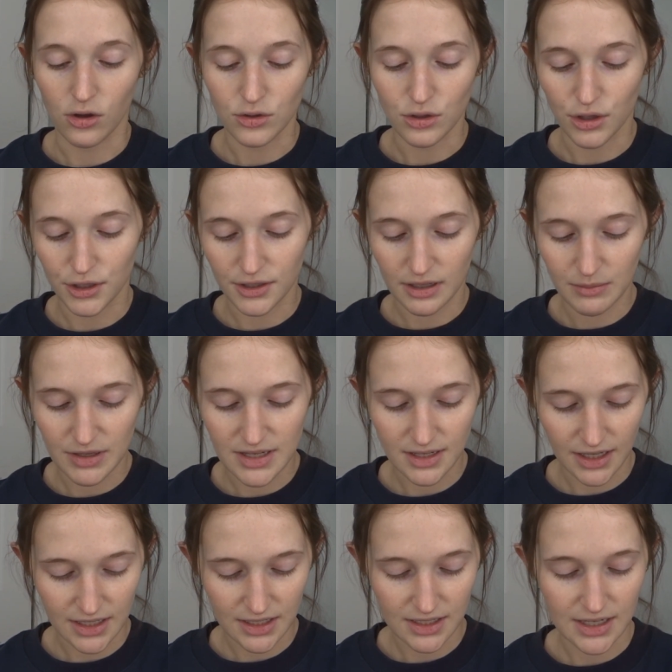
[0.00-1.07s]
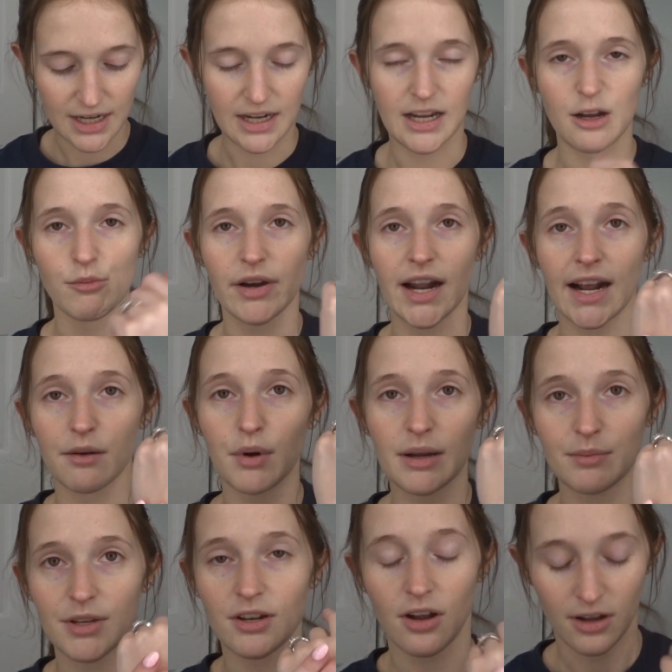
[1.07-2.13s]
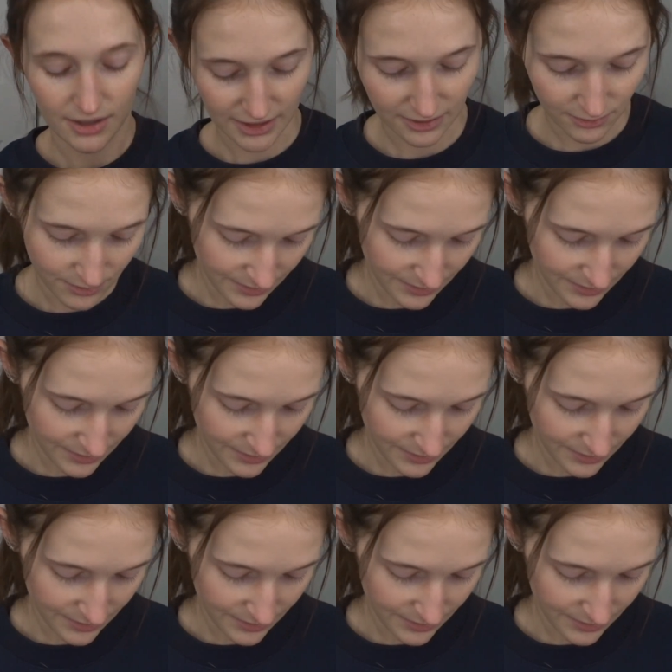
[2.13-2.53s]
So there's gonna be slight staining, but I wiped it, like,